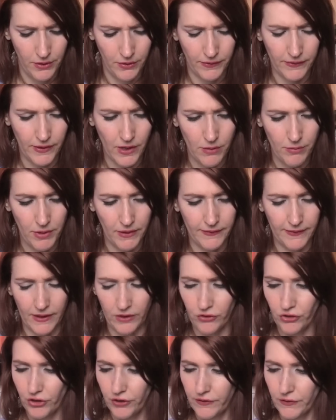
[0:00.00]
set up by
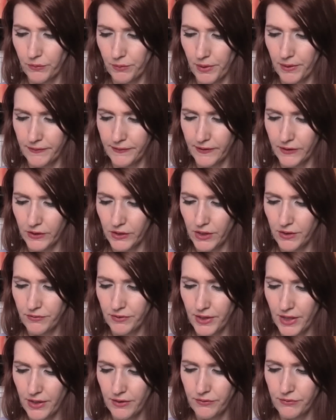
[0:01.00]
Sagittarius around said Love
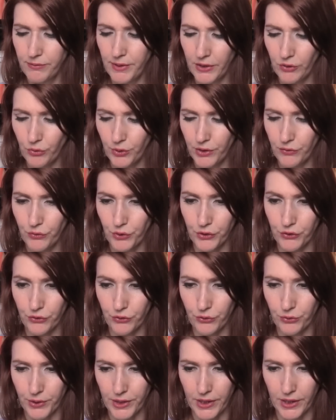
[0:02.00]
Life, May 24th to
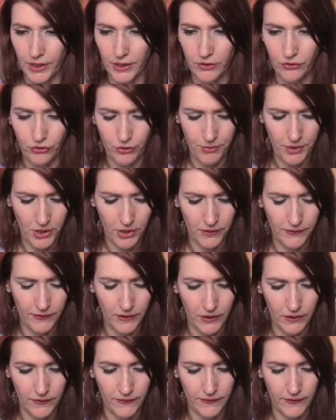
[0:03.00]
29th. Show cards you
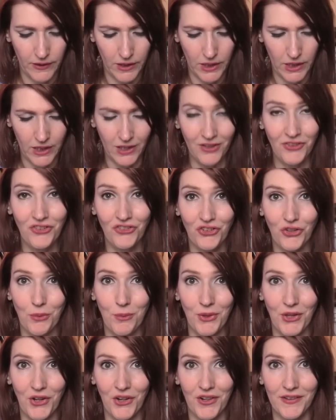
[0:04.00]
need to see. Show
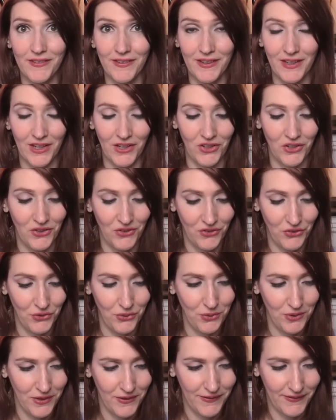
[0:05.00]
me the cards I need
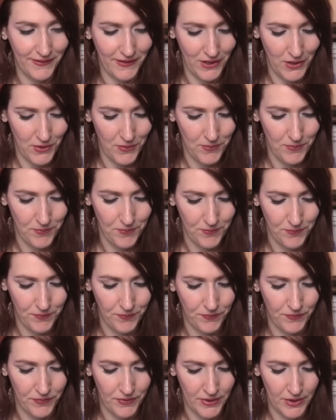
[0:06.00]
to see.
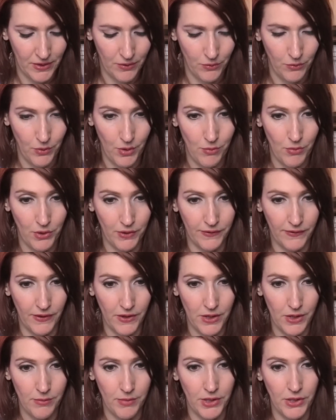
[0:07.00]
One more
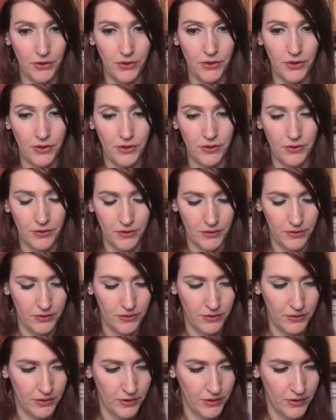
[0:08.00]
time here.
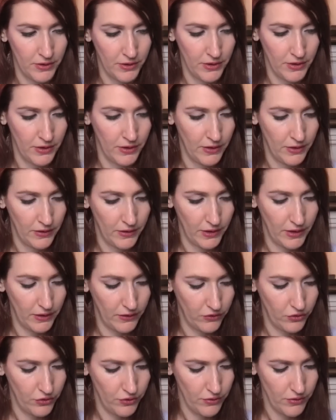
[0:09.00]

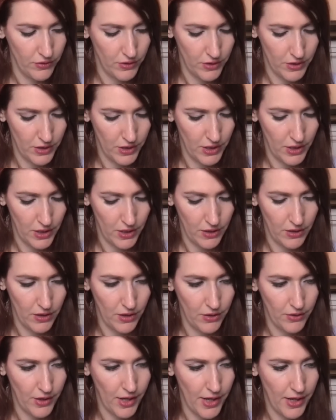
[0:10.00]
Need to
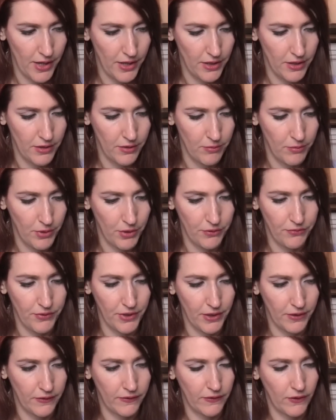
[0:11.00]
Okay,
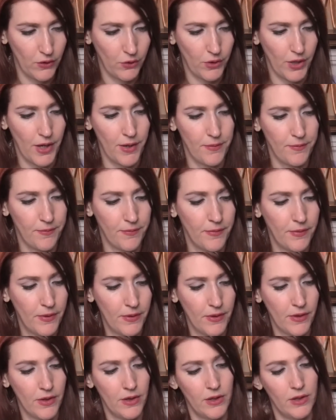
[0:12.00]
perfect. Okay.
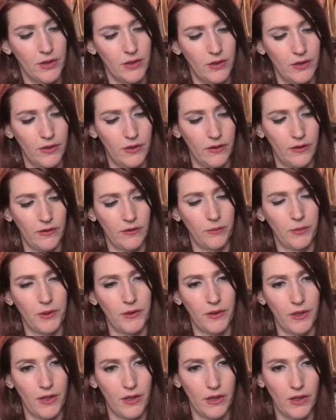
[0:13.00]
Let's
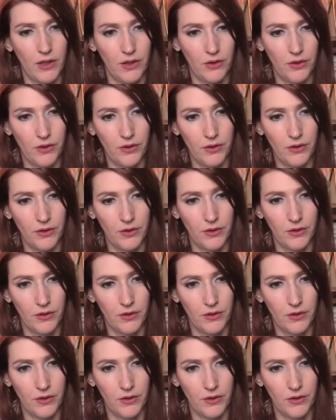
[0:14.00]
put that there.